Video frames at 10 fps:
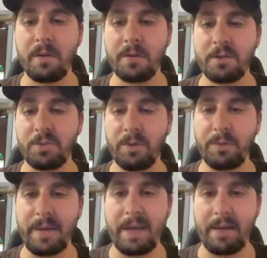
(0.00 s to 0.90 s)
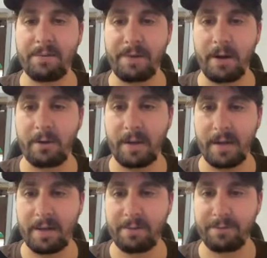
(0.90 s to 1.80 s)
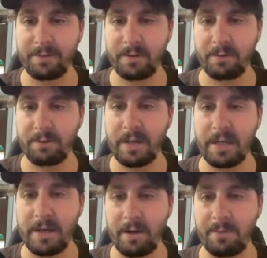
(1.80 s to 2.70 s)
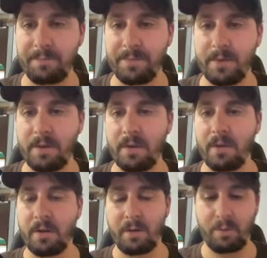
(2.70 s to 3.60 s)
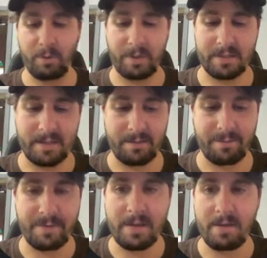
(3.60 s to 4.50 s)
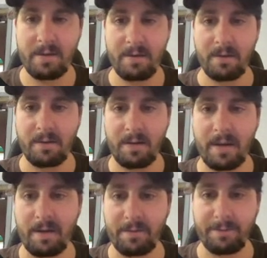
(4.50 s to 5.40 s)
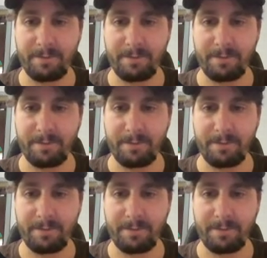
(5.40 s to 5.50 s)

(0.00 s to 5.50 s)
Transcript: So where do we have archived? Right here. We're going to say v if